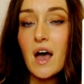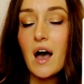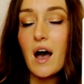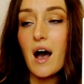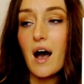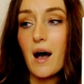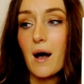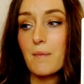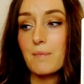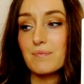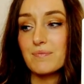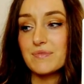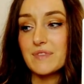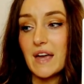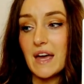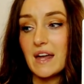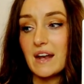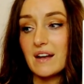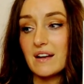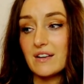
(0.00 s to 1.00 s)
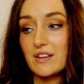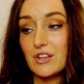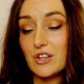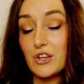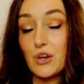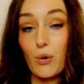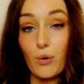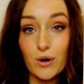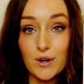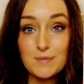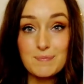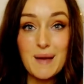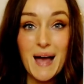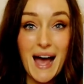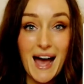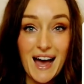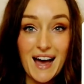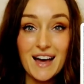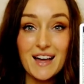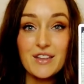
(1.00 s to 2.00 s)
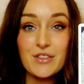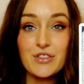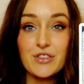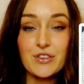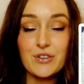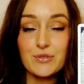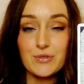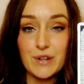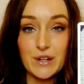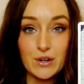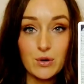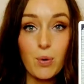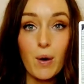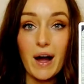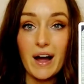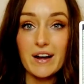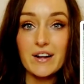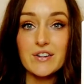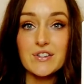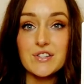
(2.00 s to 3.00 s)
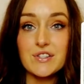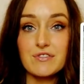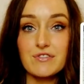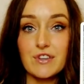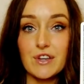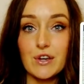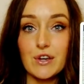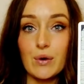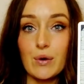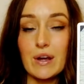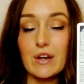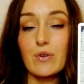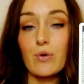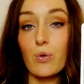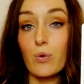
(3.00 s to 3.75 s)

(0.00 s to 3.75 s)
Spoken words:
that your path requires of you in